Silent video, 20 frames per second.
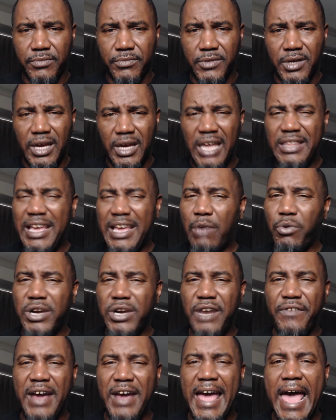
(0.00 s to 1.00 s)
and that
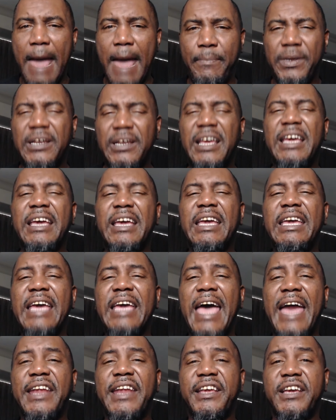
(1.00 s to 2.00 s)
whatever happened, he
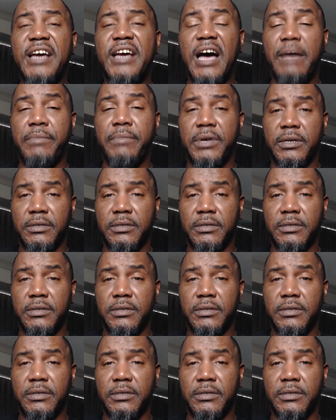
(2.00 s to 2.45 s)
had it coming.